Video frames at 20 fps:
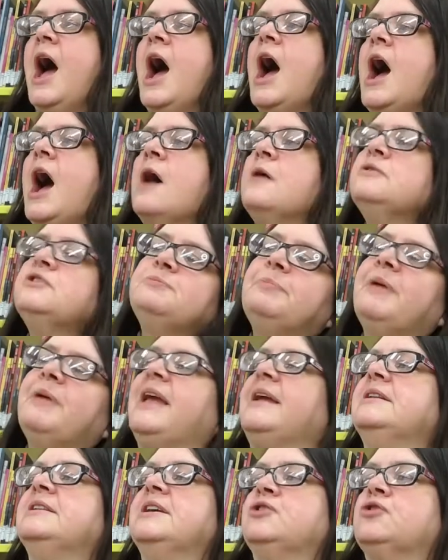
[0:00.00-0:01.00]
House
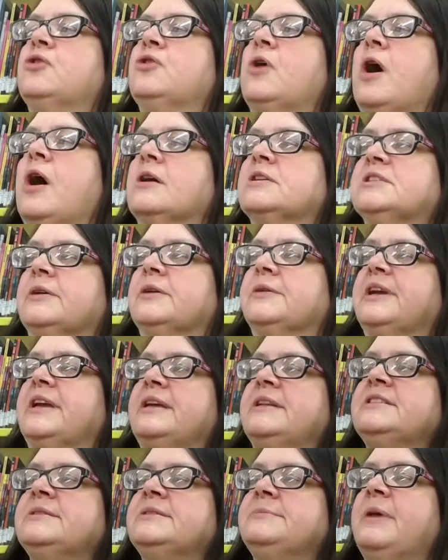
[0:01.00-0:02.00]
painting crocks are
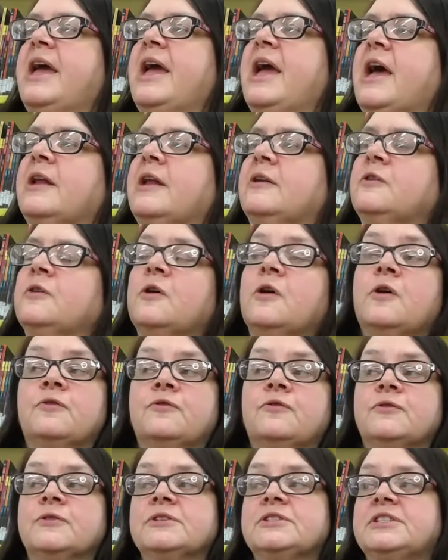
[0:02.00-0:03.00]
in demand
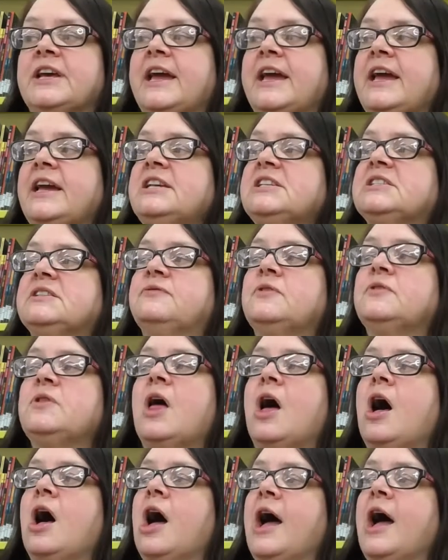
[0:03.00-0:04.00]
for tasteful
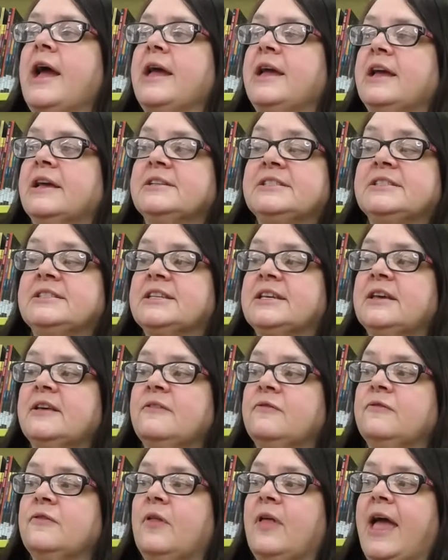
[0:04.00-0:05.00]
eye and
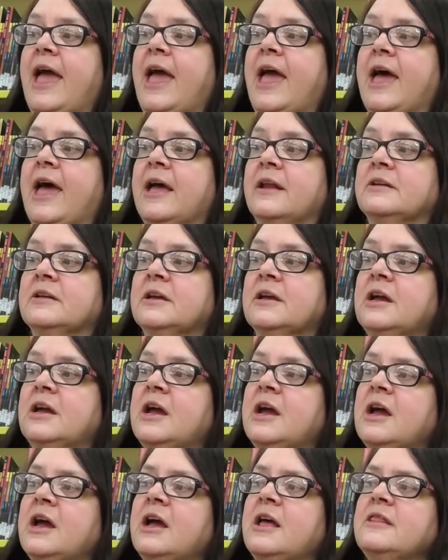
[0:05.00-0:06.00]
skillful hand.
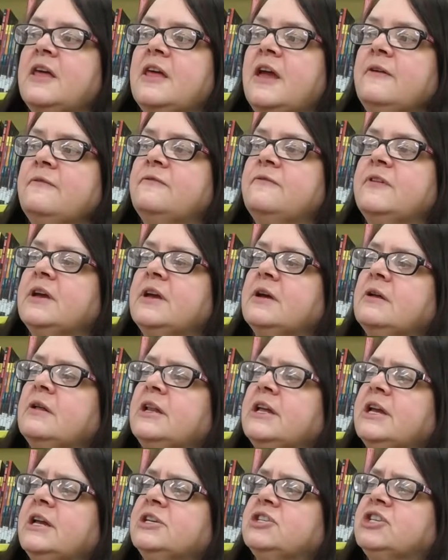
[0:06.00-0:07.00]
They feel
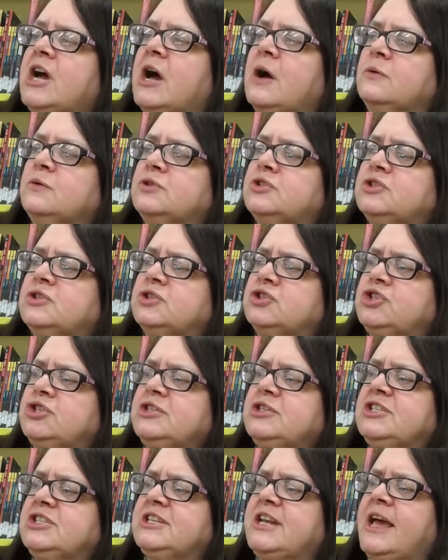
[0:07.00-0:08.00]
each house
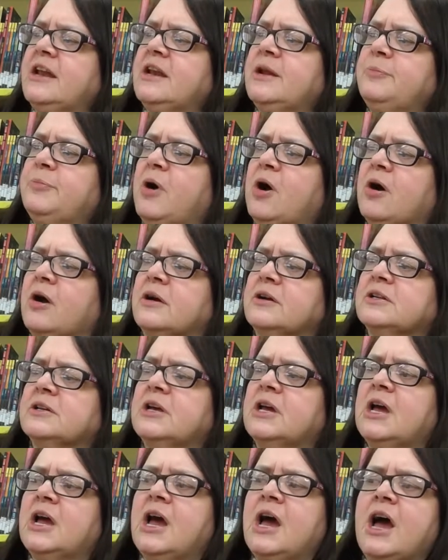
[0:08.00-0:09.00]
should stand apart,
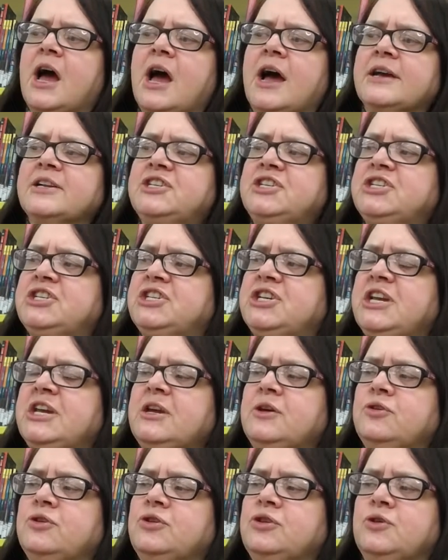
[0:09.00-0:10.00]
a chic,
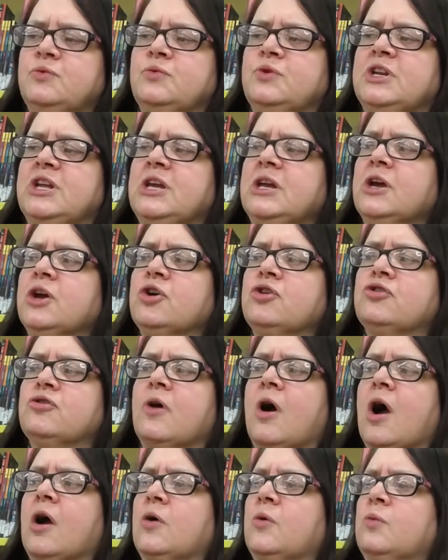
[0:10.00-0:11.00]
unique
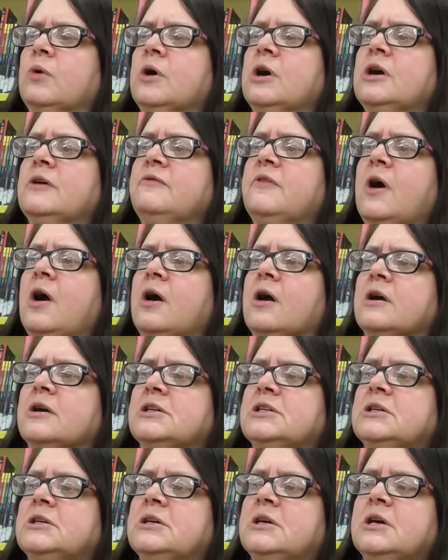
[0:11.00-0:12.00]
crock work of
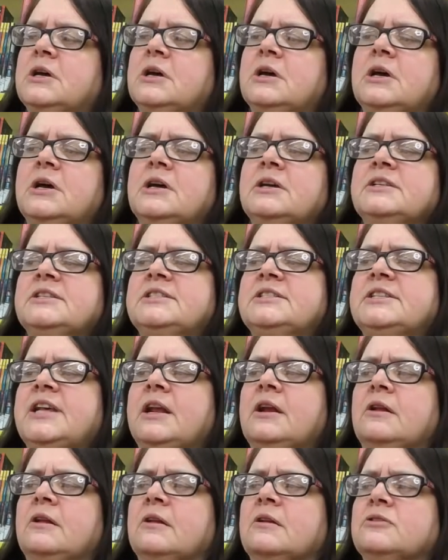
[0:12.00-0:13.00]
art,
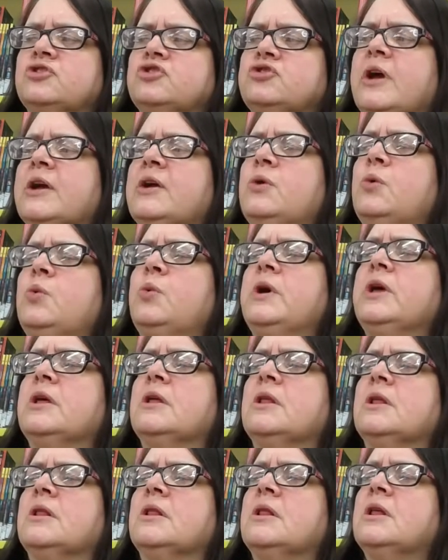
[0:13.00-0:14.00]
subtle,
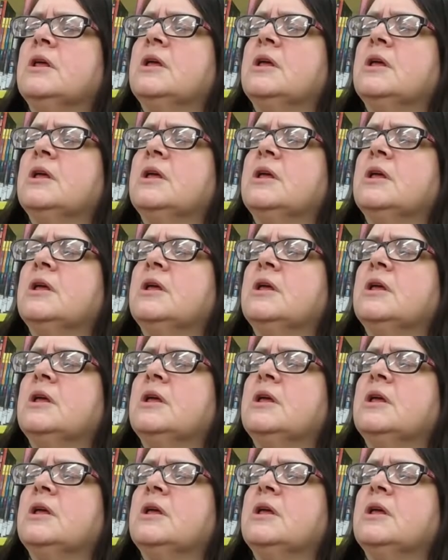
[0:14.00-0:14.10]
tranquil,